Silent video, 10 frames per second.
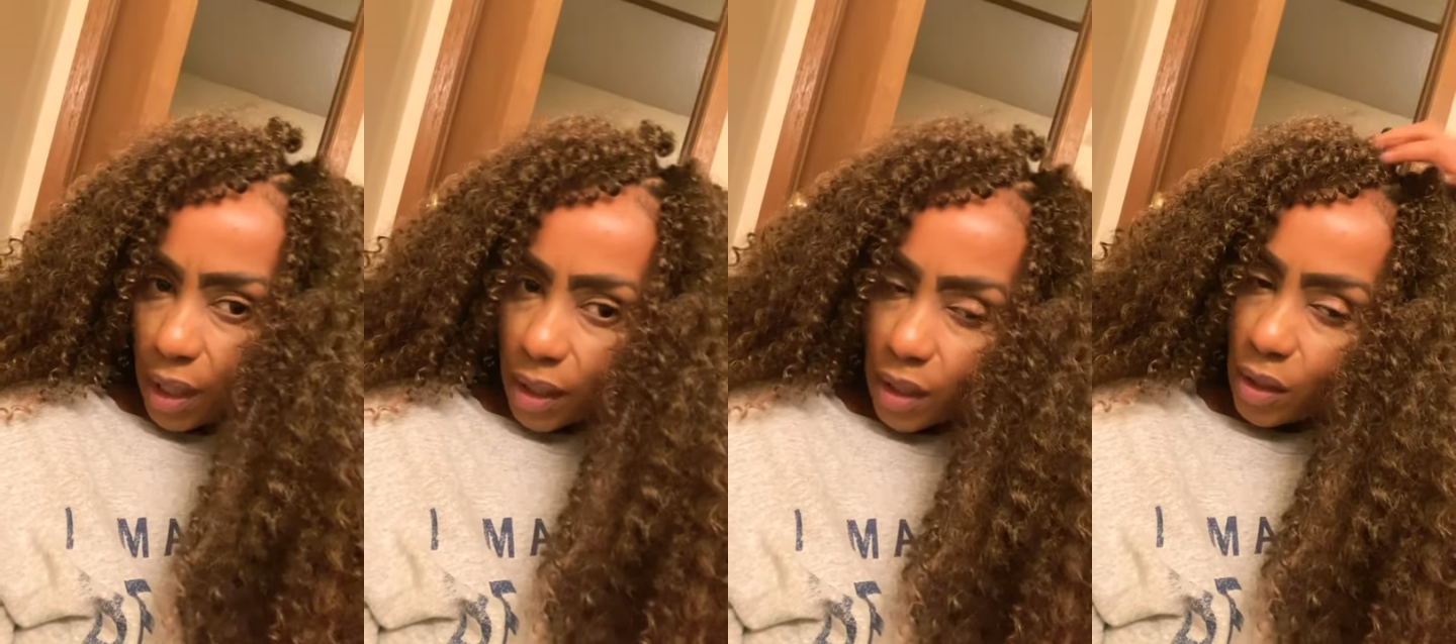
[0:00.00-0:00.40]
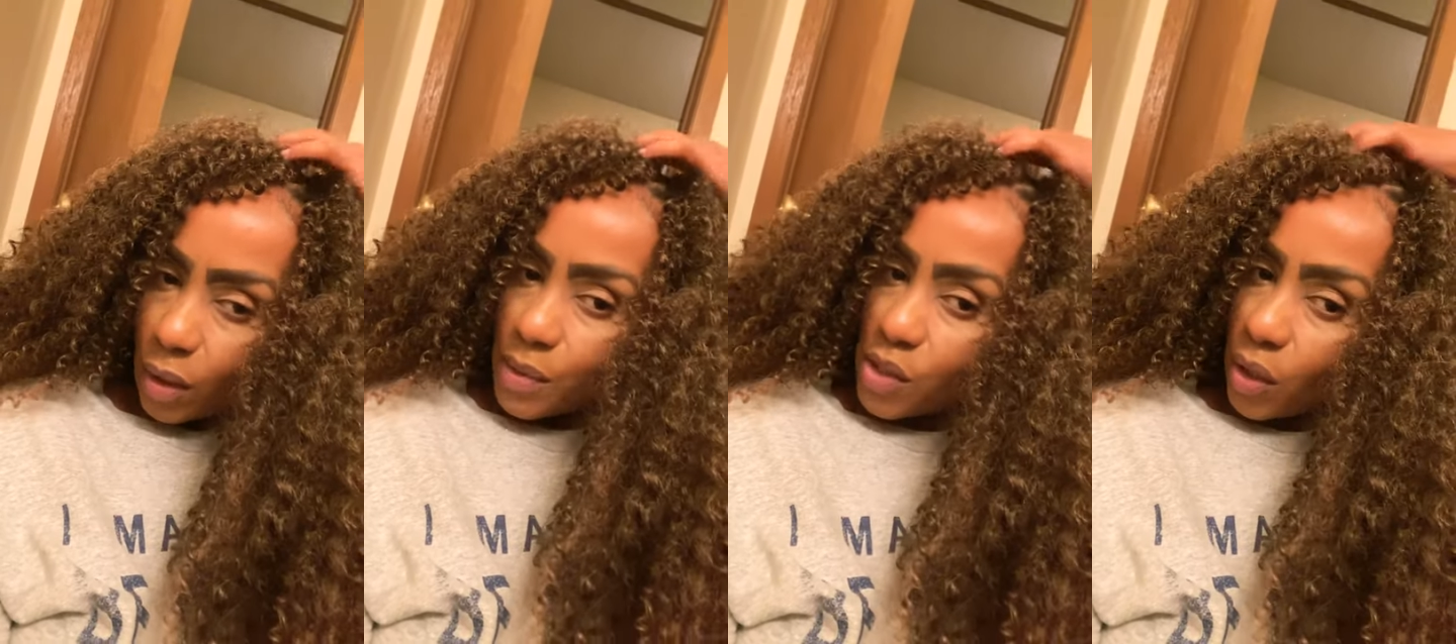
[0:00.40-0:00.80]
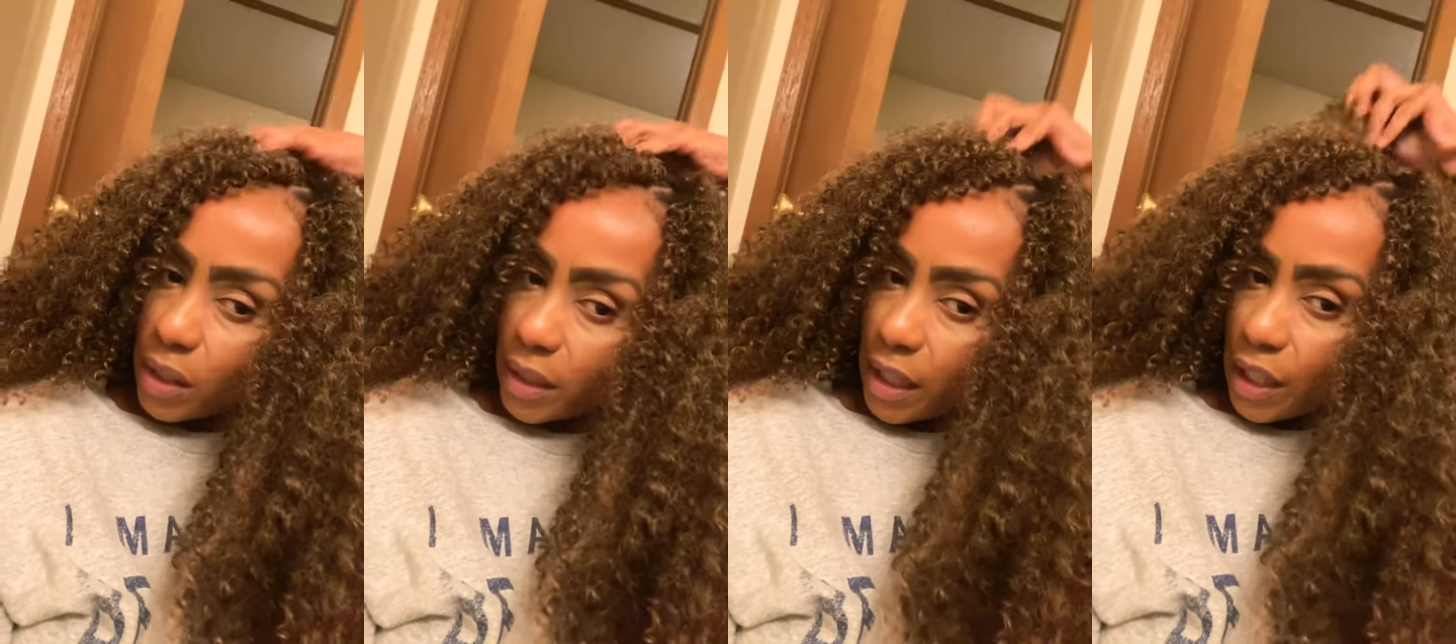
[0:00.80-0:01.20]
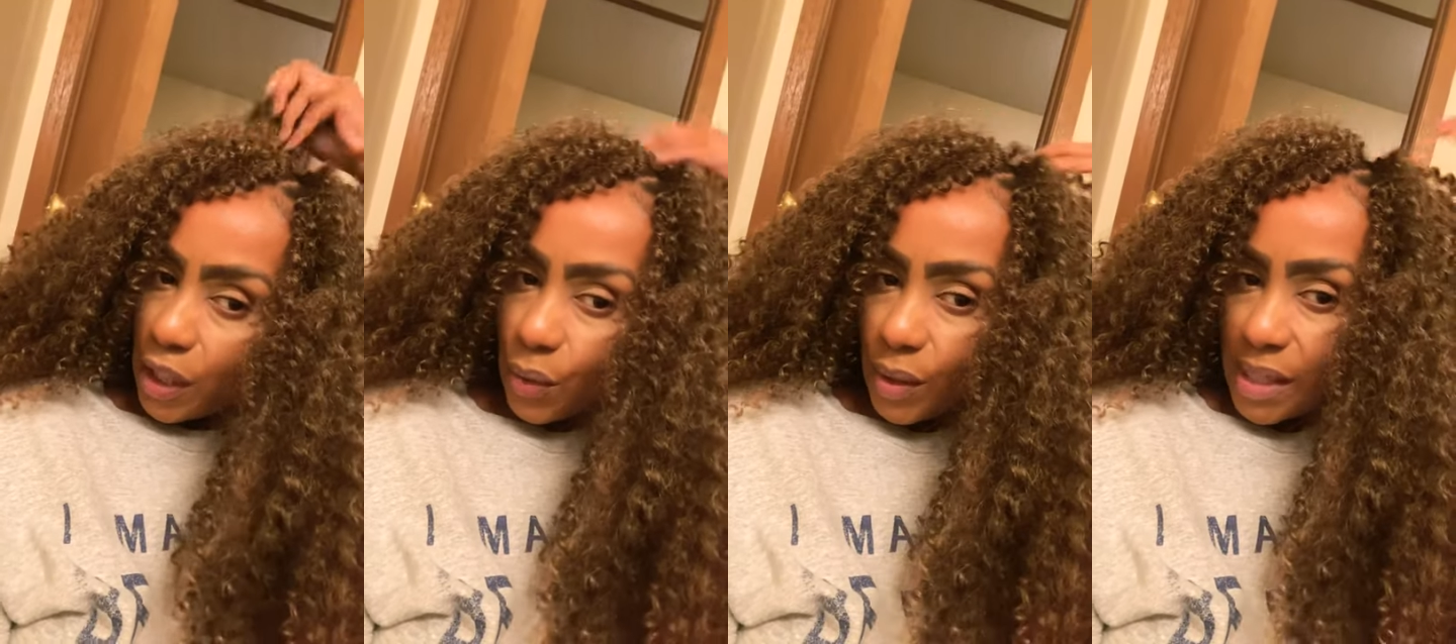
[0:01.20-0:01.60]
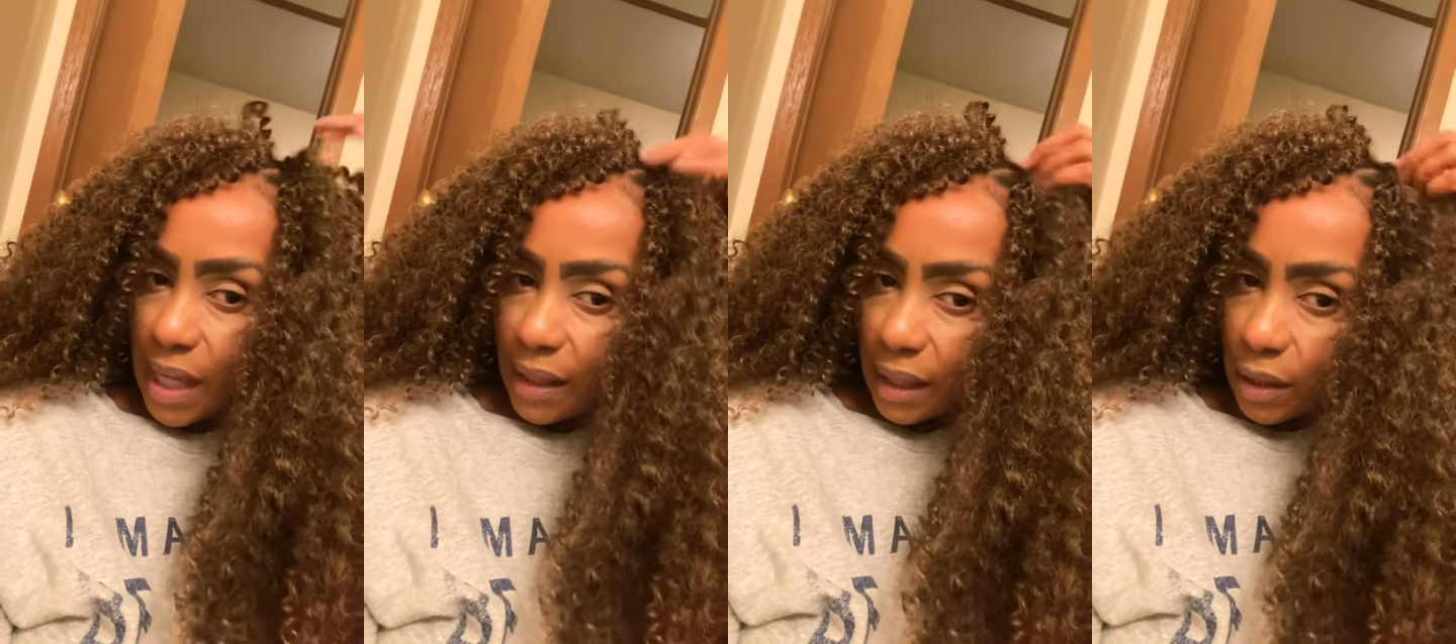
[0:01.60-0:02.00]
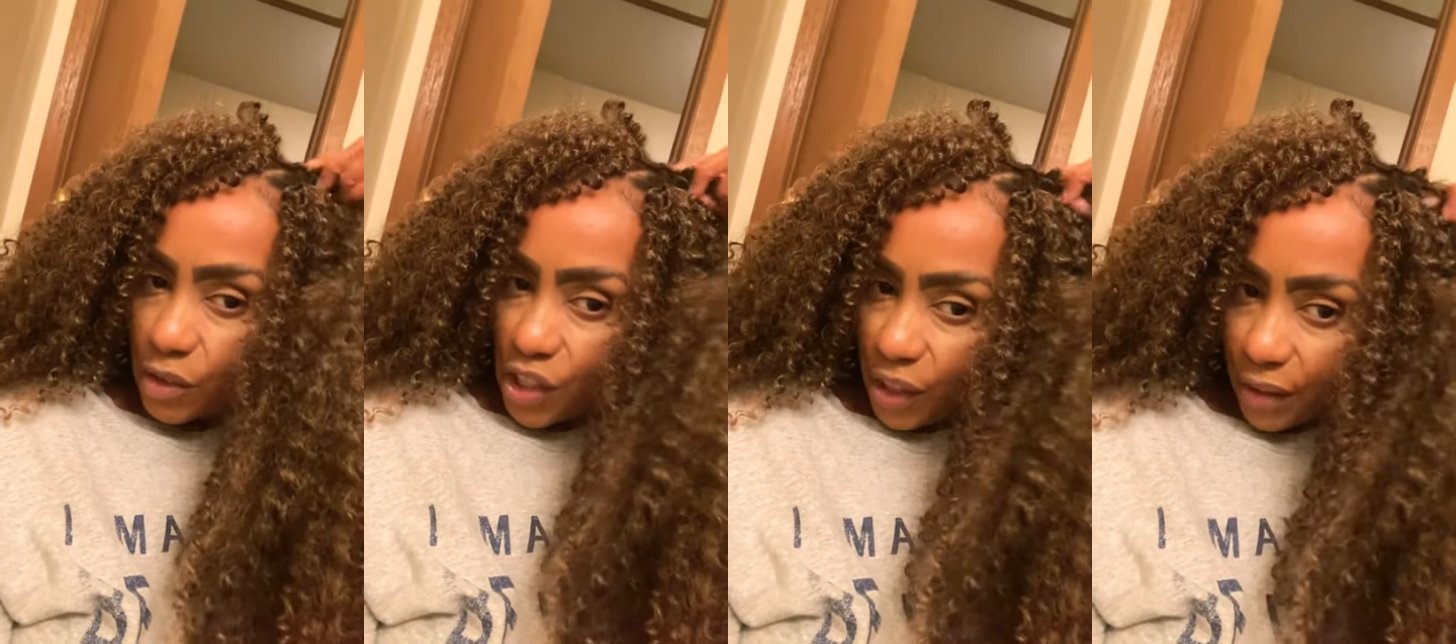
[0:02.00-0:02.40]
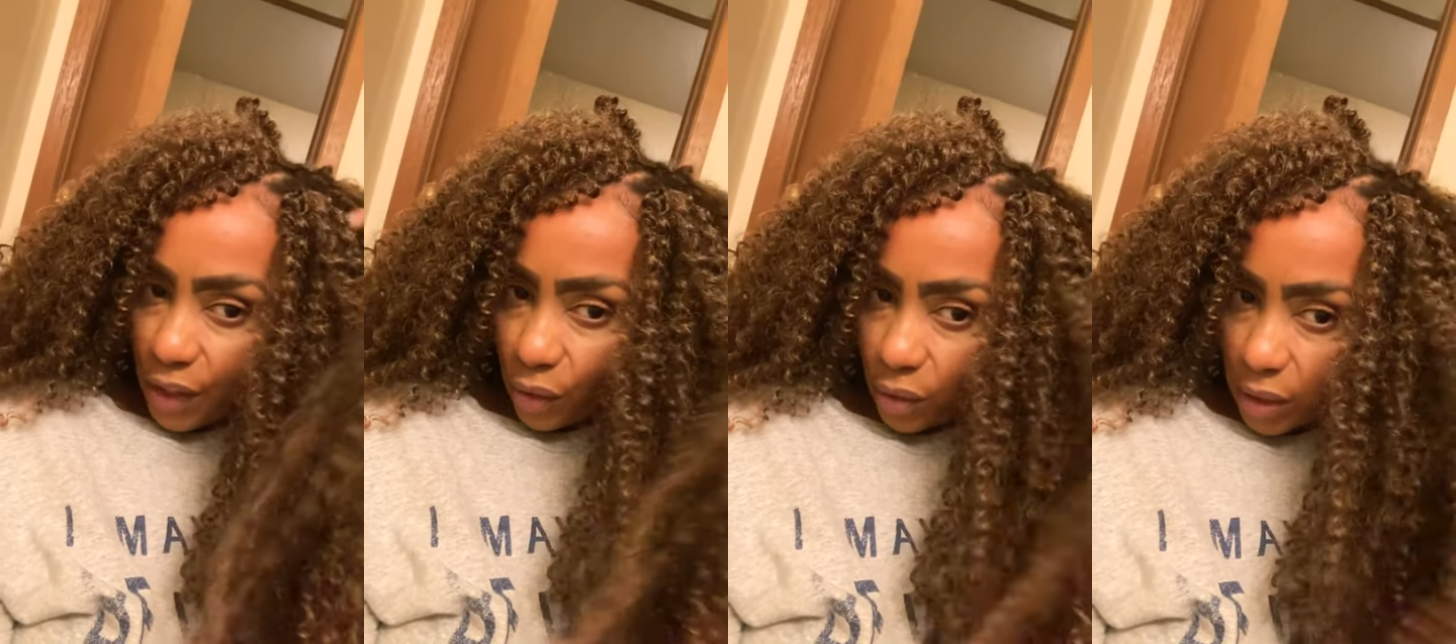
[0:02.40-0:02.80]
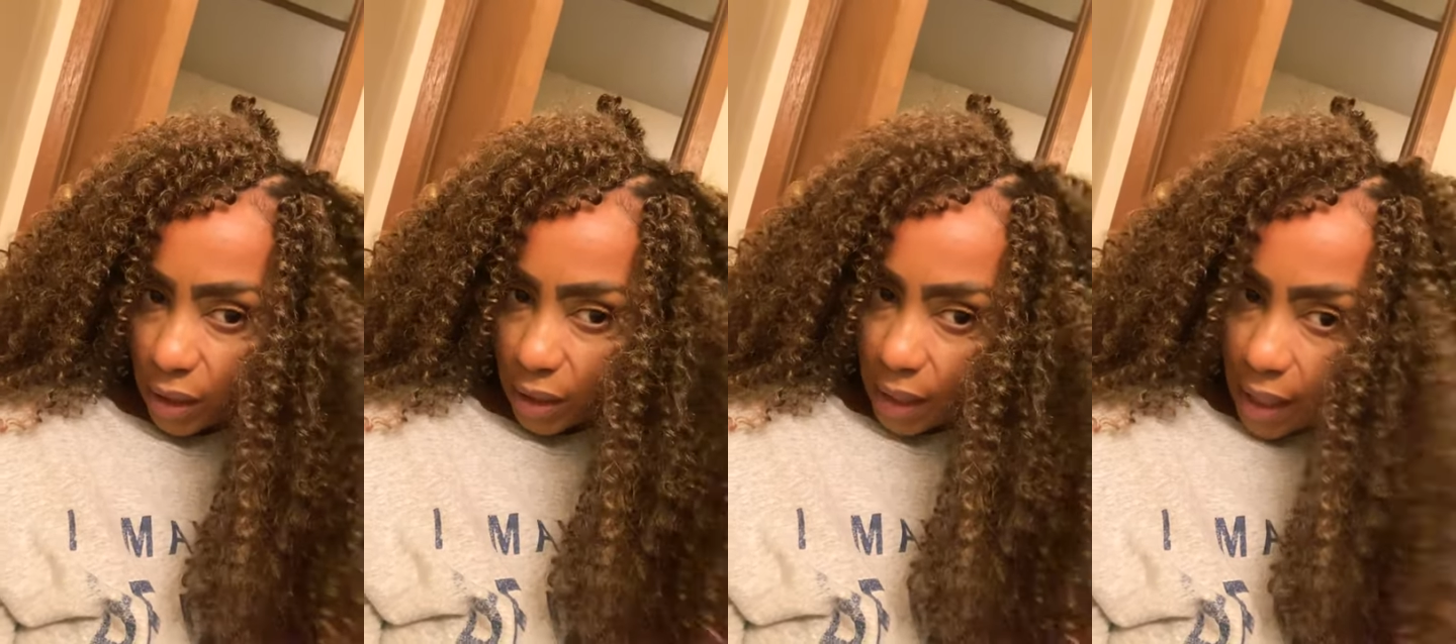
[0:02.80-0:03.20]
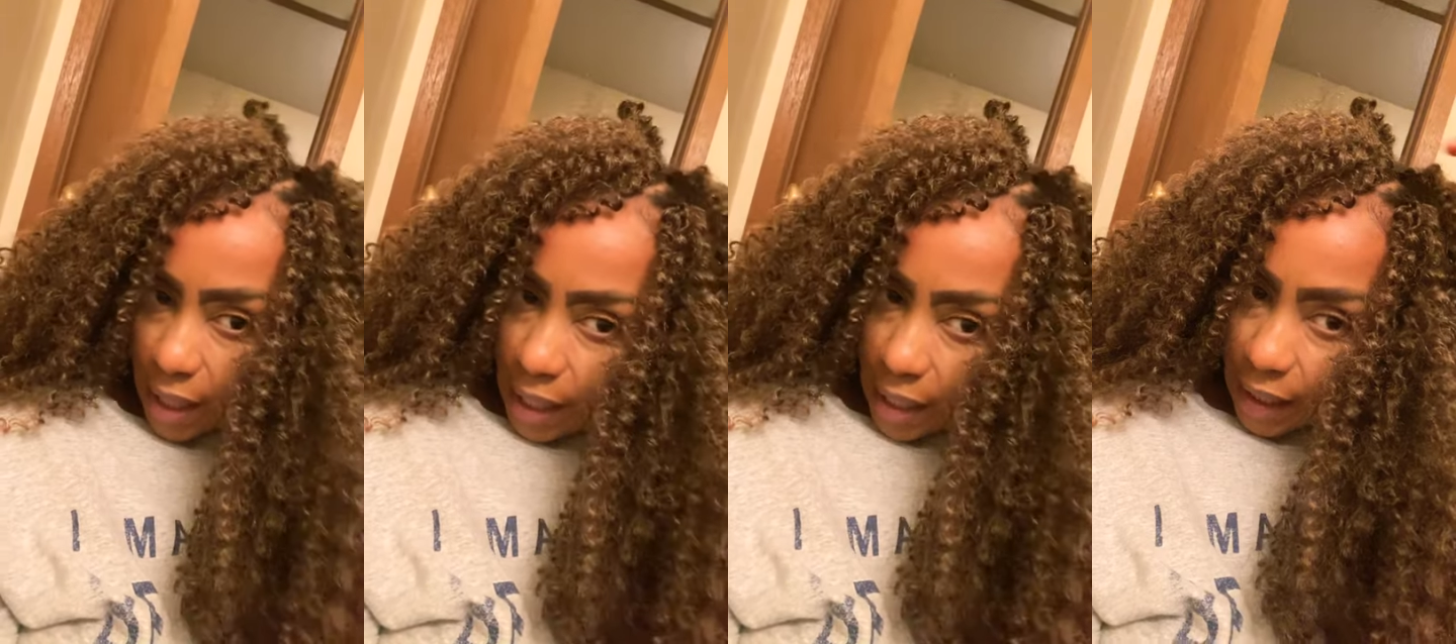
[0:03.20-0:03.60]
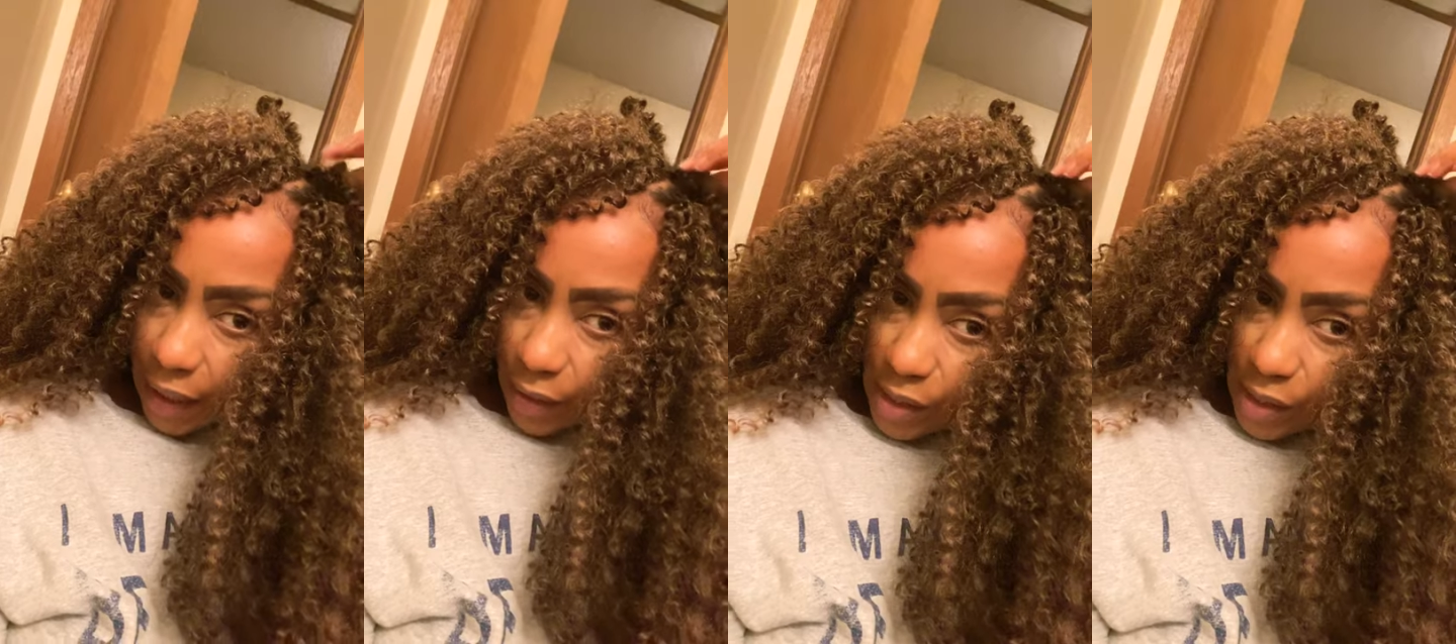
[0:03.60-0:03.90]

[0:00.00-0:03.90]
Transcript: you know, it was starting looking cute because it had that little Jerry curl look. And I used